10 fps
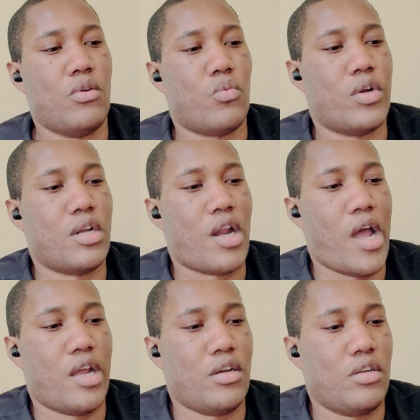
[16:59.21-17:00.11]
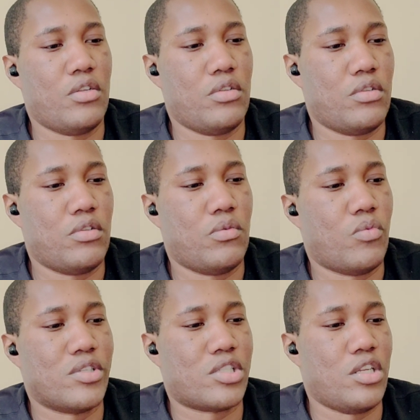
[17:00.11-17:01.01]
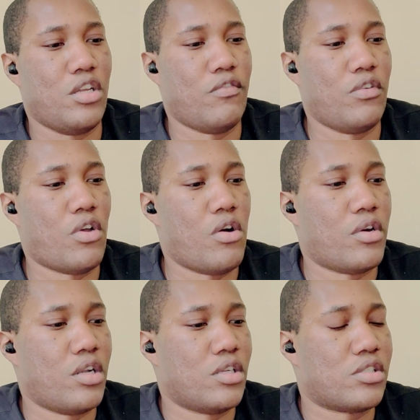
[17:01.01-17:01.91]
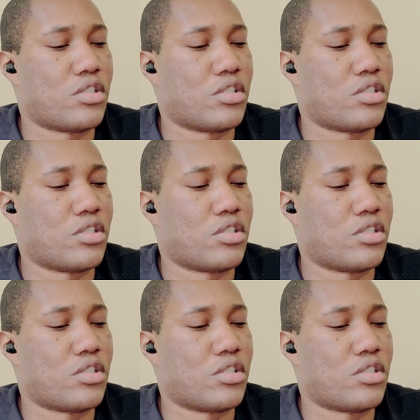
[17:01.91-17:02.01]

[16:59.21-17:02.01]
would not want to even go there.